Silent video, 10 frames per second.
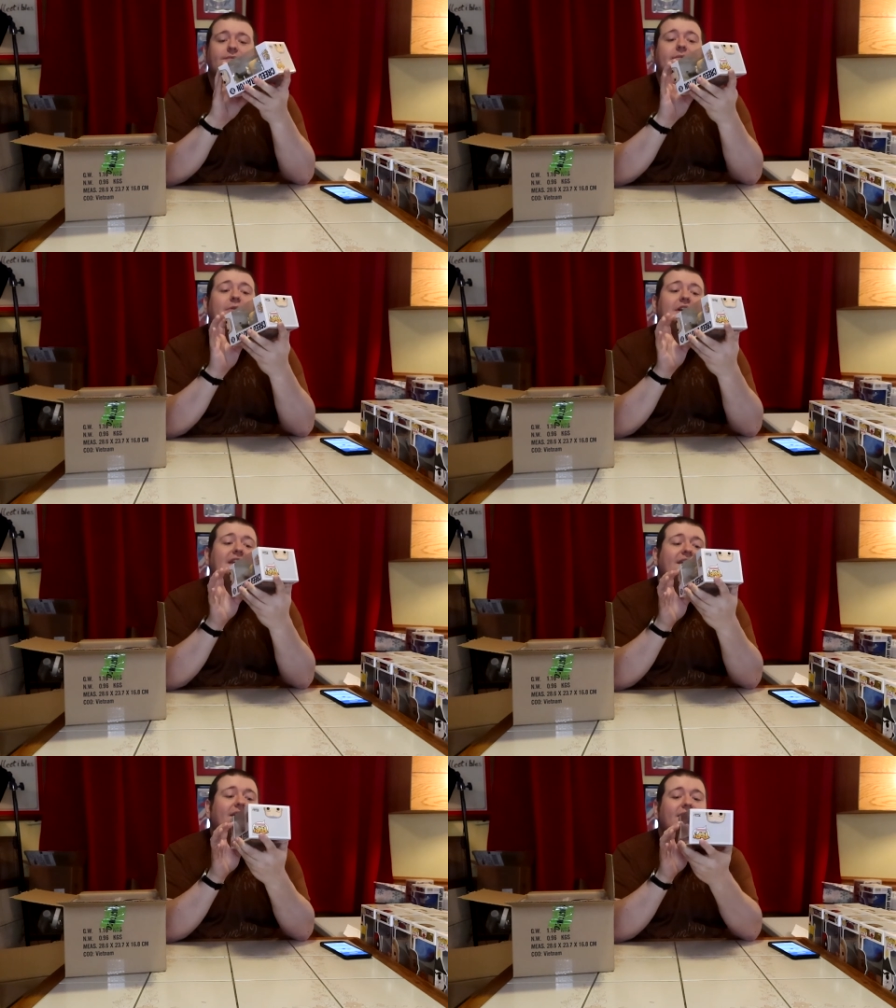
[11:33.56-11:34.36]
some
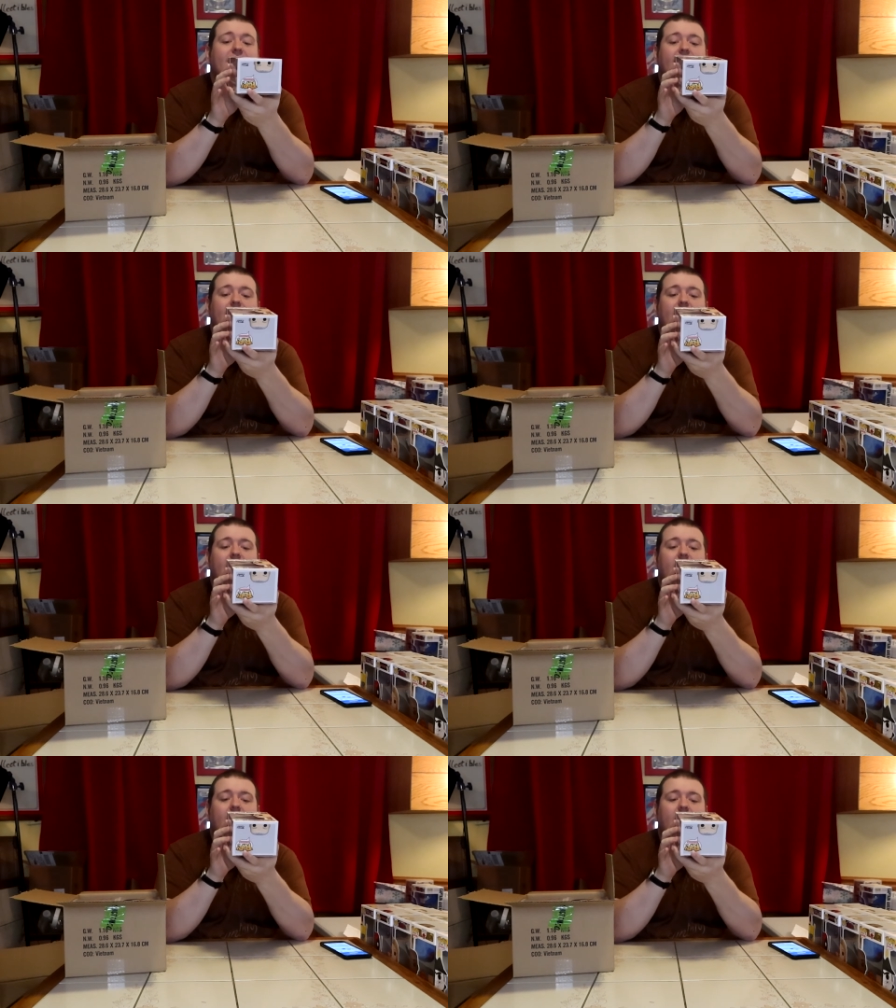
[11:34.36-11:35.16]
money.
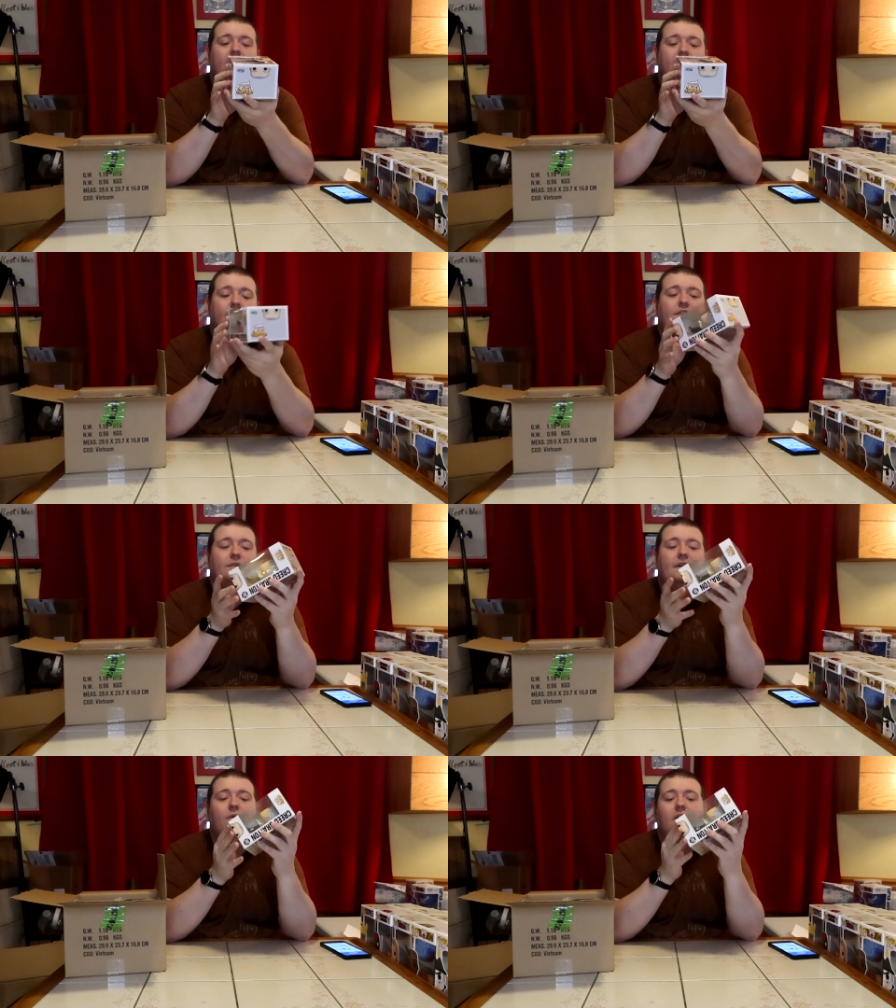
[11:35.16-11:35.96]
Uh,
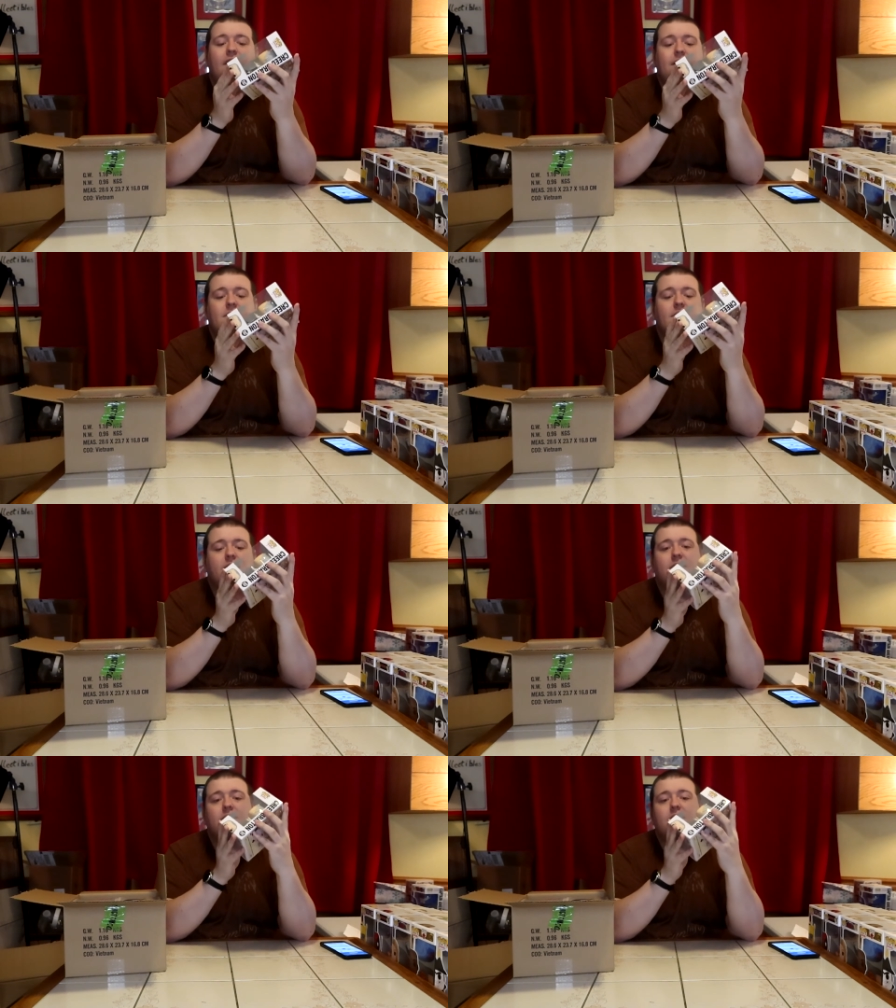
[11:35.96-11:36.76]
2021,
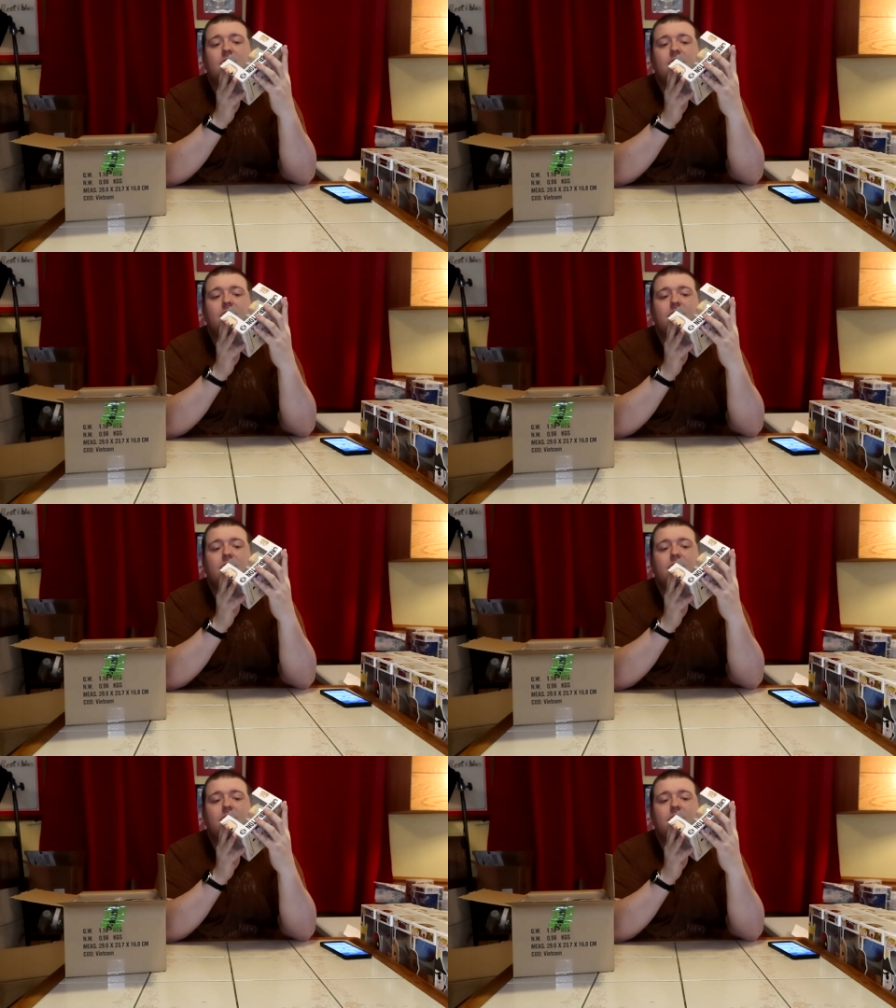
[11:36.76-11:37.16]
mm,